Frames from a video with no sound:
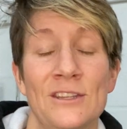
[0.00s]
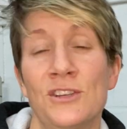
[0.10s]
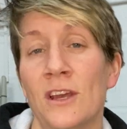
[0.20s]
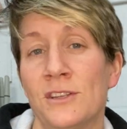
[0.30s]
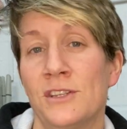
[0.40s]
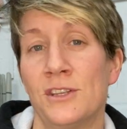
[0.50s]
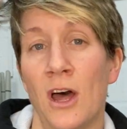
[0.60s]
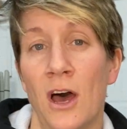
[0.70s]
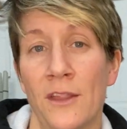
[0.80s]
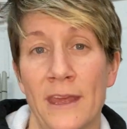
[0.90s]
the chances
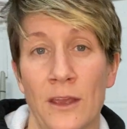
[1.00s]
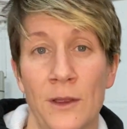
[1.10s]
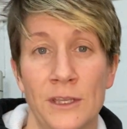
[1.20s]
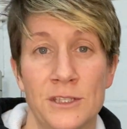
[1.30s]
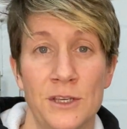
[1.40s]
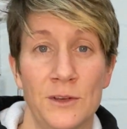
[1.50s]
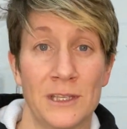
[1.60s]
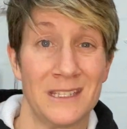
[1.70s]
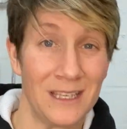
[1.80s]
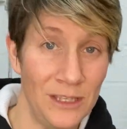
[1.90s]
are they're going to
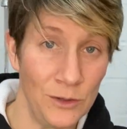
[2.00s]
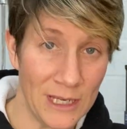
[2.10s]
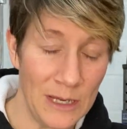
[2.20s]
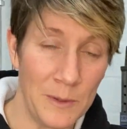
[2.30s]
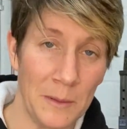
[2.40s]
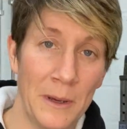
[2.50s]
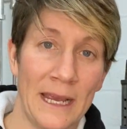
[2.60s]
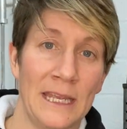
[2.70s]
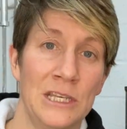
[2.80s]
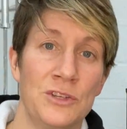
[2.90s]
continue keeping
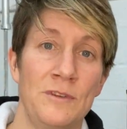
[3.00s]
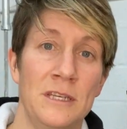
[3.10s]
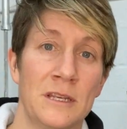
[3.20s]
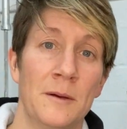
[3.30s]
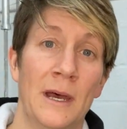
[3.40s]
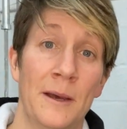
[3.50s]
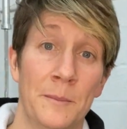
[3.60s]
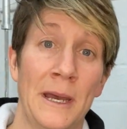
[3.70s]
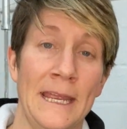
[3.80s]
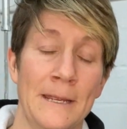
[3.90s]
back injuries
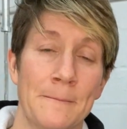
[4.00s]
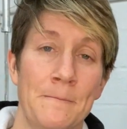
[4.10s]
at bay.